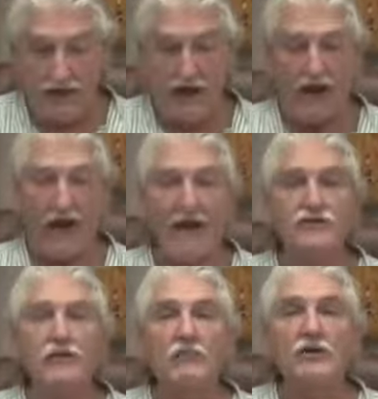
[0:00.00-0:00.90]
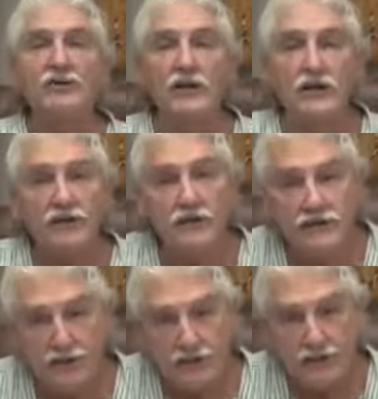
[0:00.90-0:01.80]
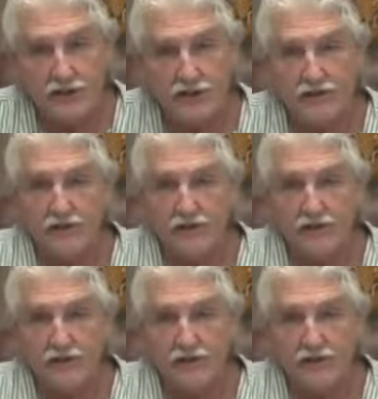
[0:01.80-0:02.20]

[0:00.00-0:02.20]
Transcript: I had so much energy